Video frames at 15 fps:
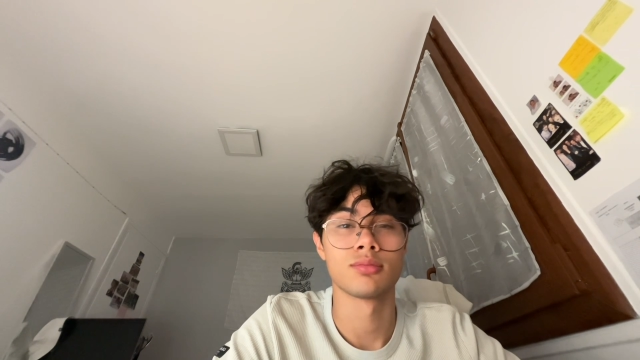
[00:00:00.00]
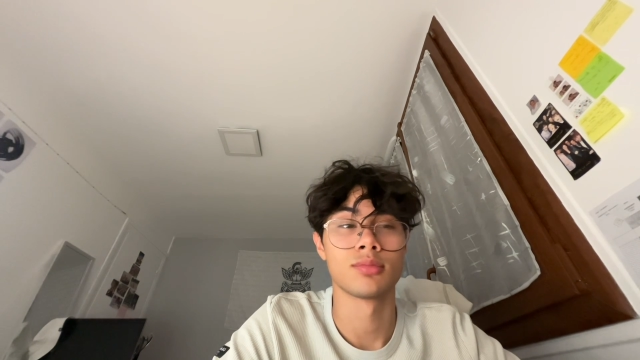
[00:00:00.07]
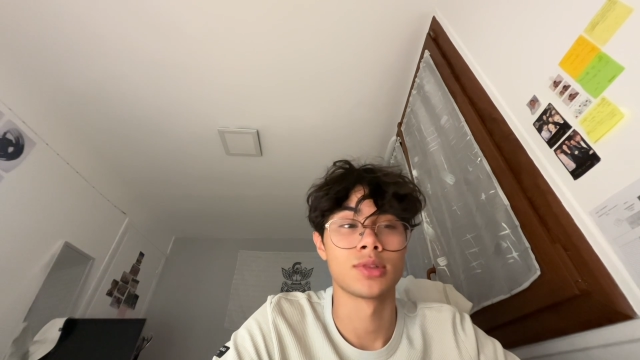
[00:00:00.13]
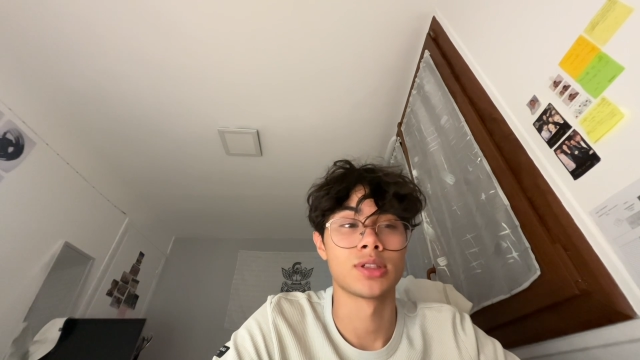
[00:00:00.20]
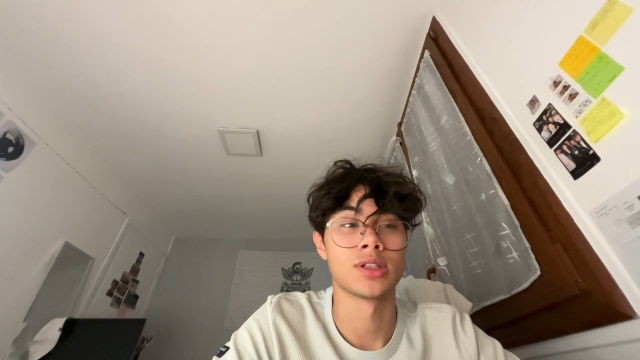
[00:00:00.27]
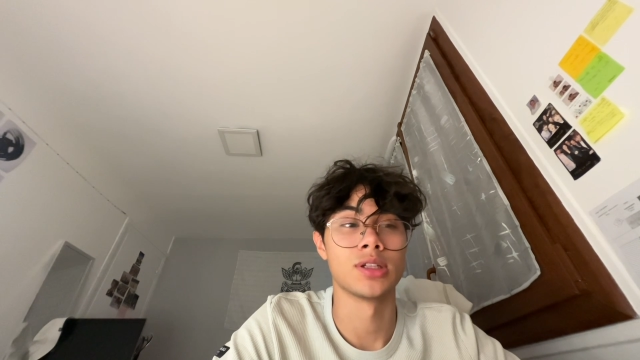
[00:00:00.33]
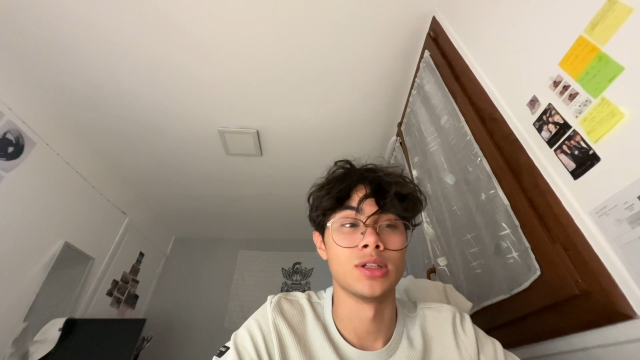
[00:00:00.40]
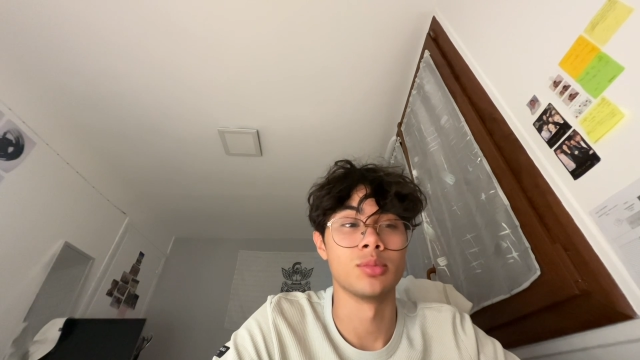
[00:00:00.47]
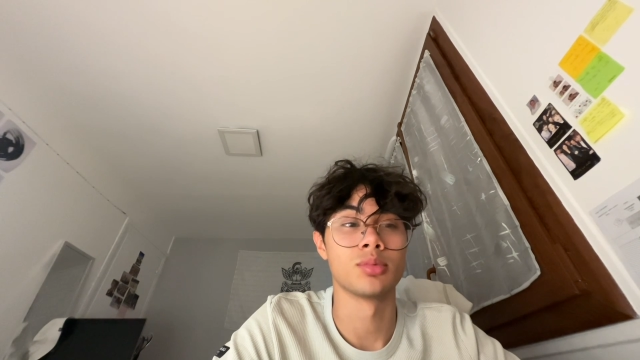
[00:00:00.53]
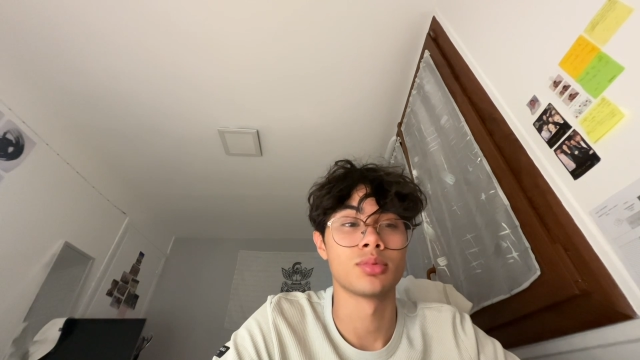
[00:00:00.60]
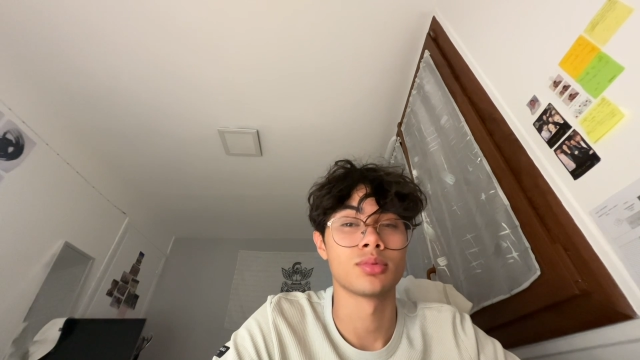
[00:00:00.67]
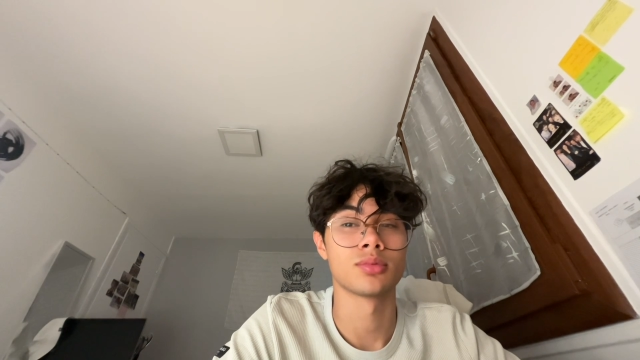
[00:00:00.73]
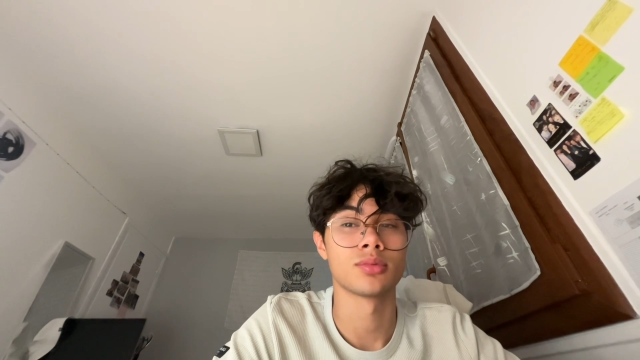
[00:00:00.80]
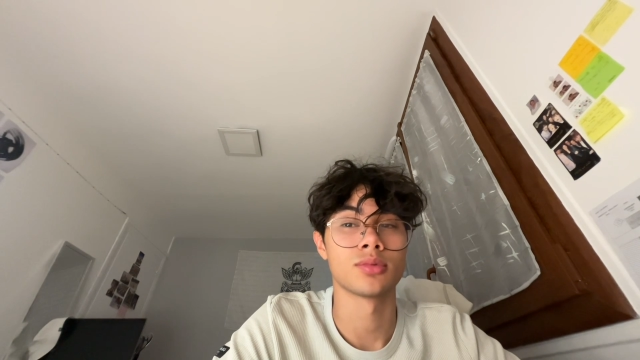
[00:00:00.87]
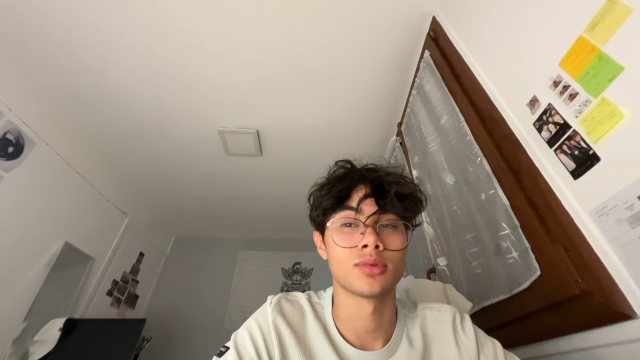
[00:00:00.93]
sleep
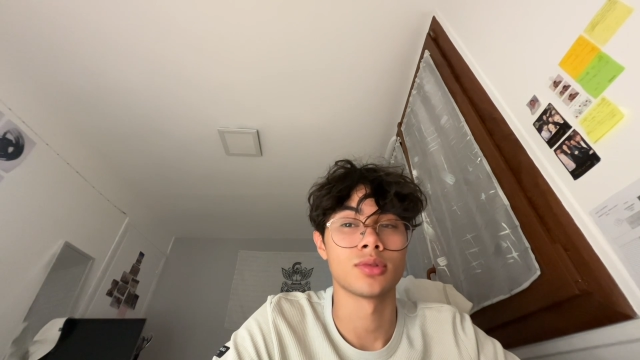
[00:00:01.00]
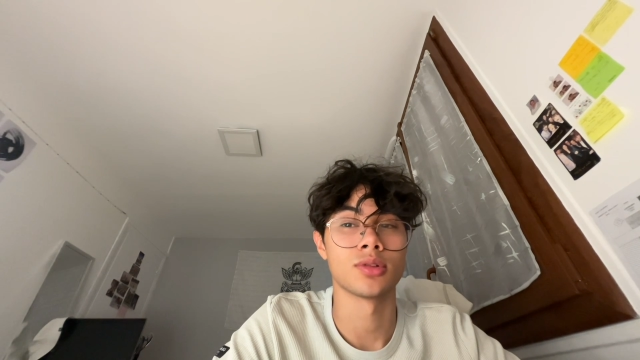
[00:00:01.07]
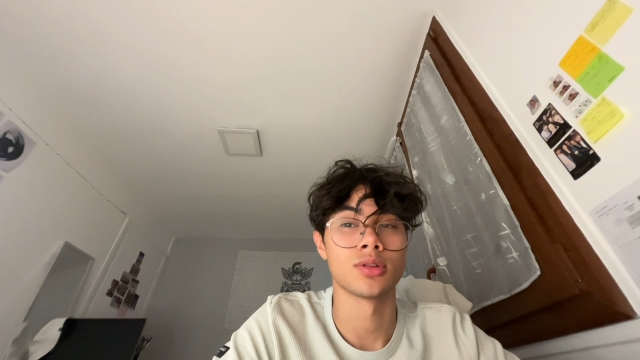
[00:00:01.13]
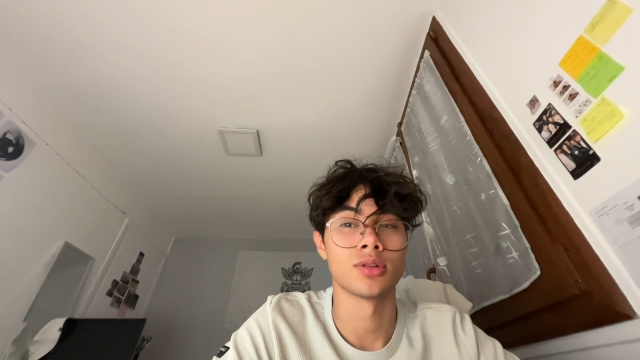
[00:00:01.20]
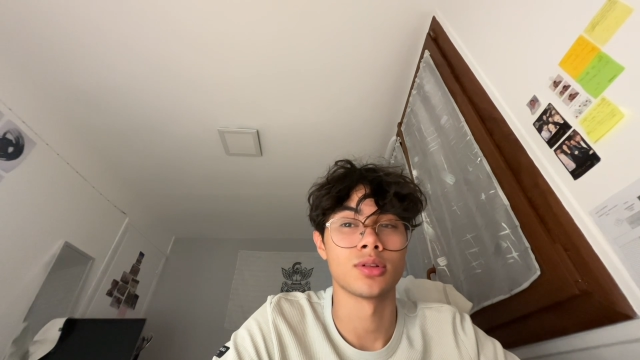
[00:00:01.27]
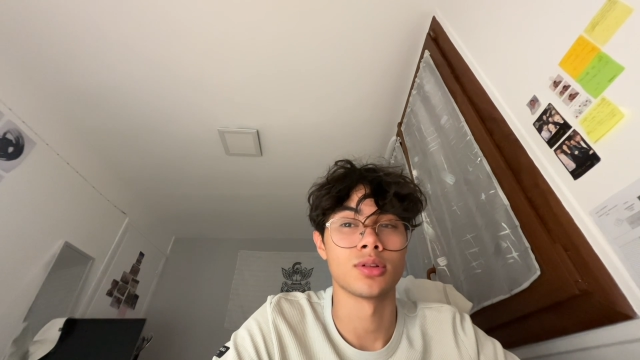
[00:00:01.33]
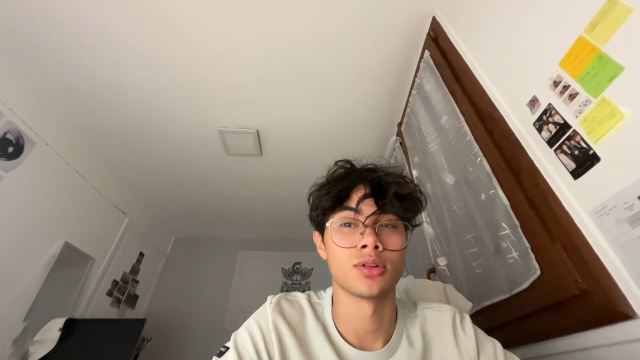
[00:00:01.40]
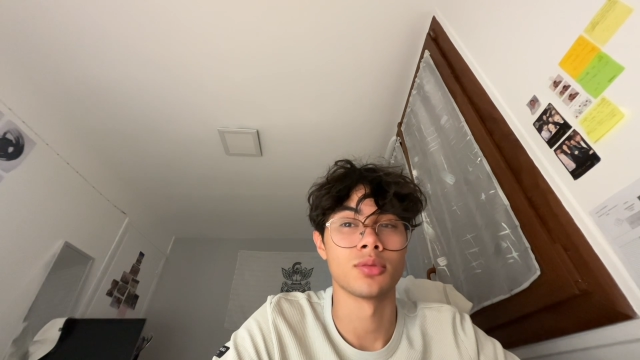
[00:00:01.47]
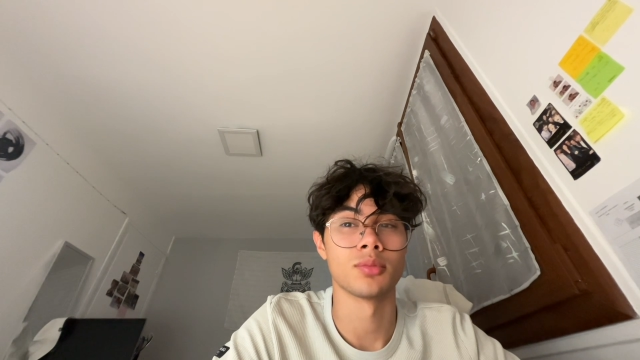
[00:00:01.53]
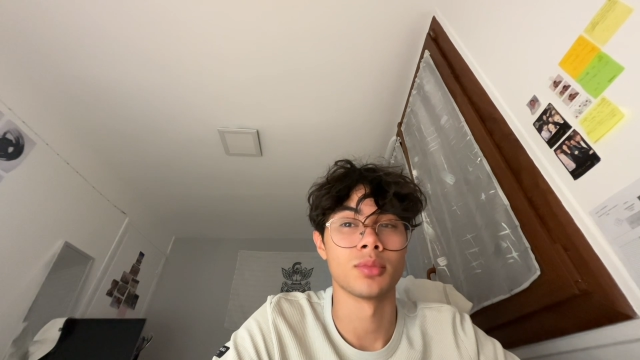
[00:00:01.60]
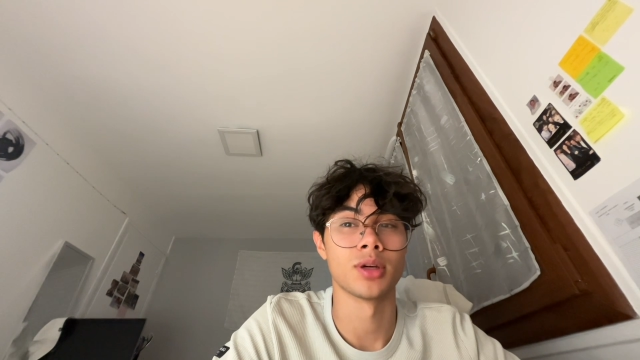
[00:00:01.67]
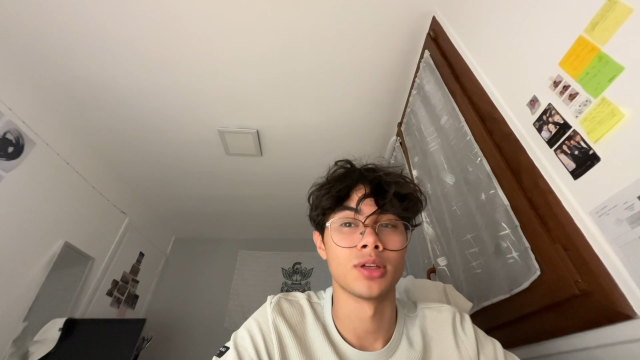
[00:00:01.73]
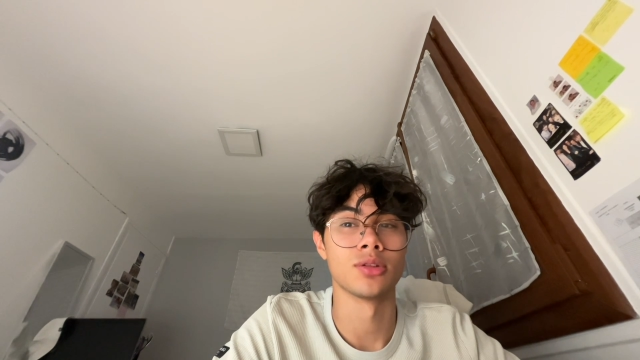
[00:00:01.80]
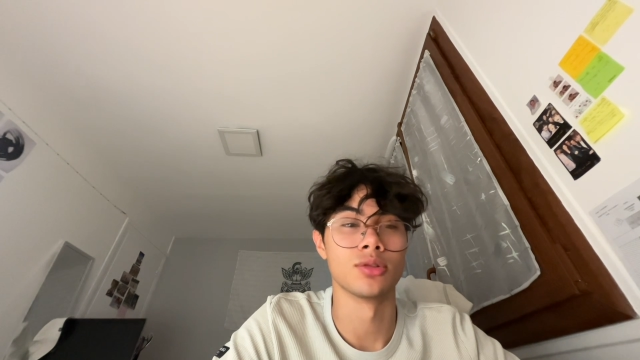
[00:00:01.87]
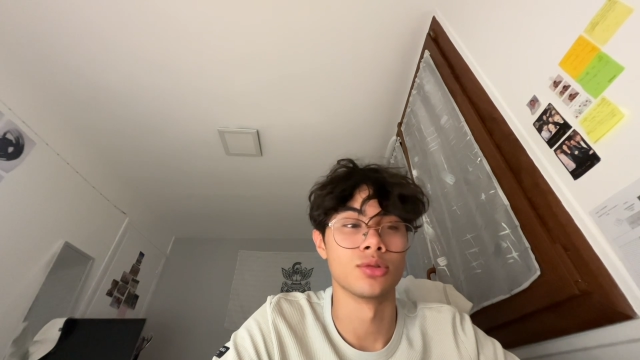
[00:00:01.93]
on
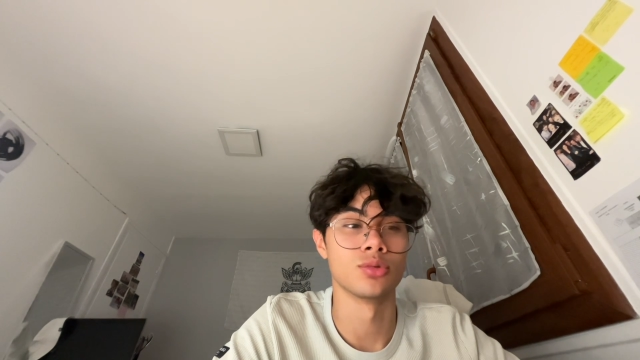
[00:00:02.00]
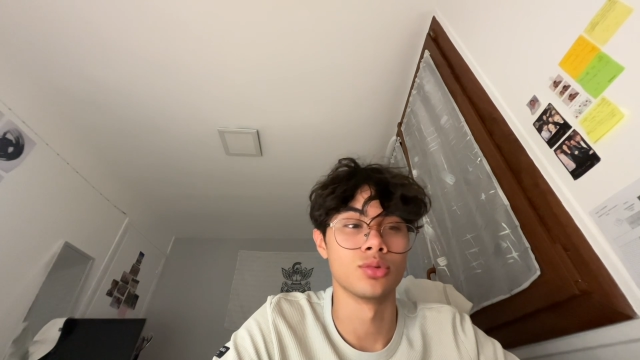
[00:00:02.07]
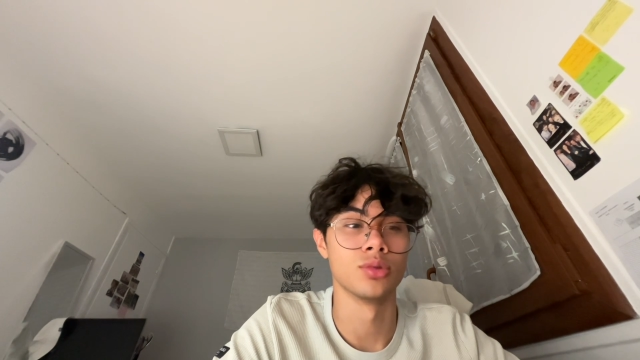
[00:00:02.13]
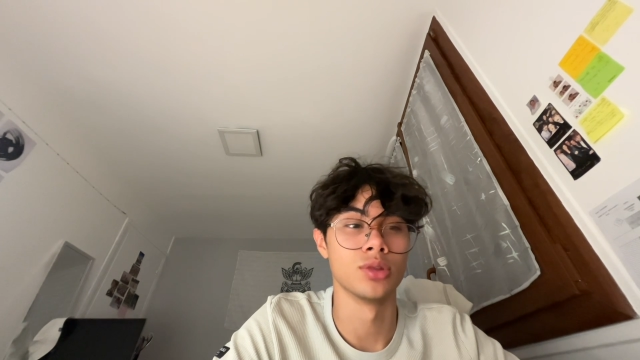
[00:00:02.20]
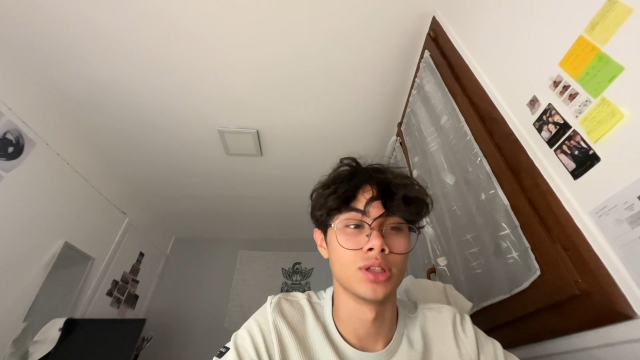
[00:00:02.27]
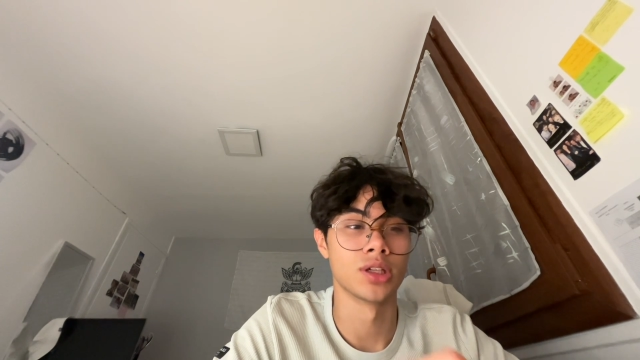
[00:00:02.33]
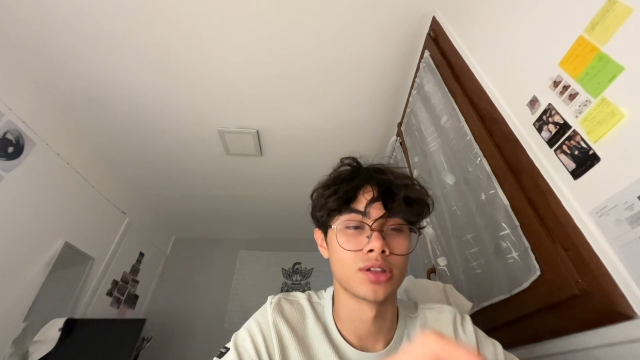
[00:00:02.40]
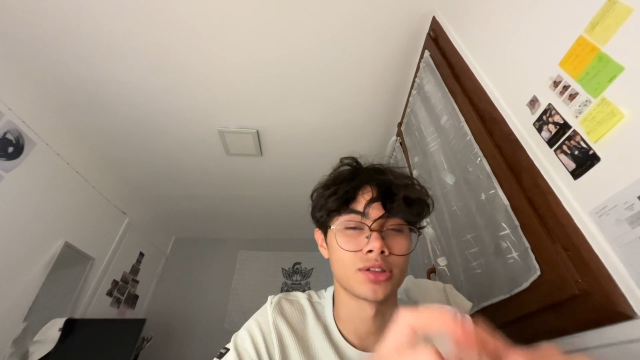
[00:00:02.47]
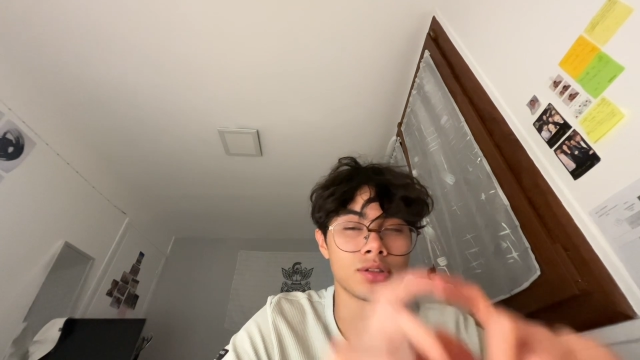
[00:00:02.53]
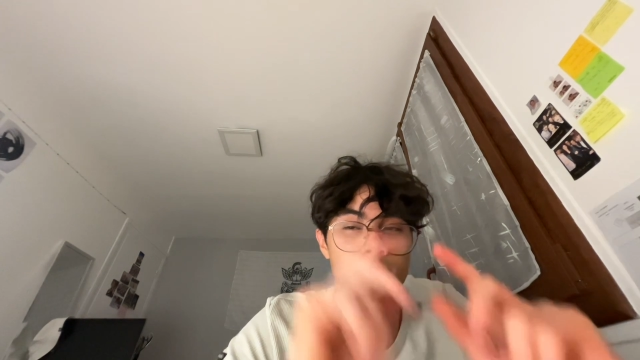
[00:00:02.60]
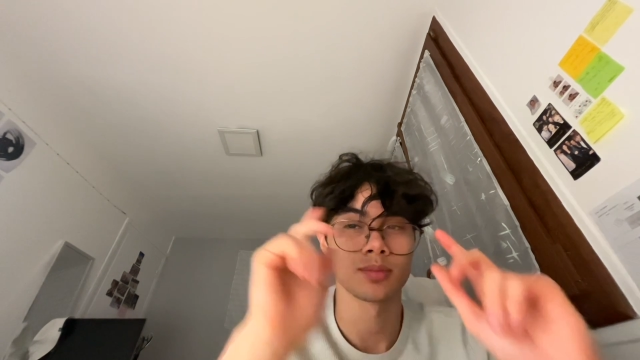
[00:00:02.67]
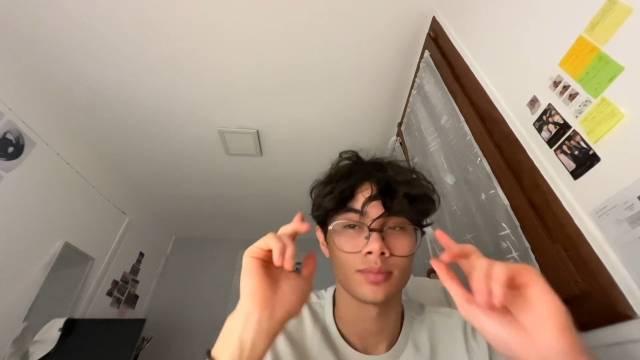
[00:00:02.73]
my two ears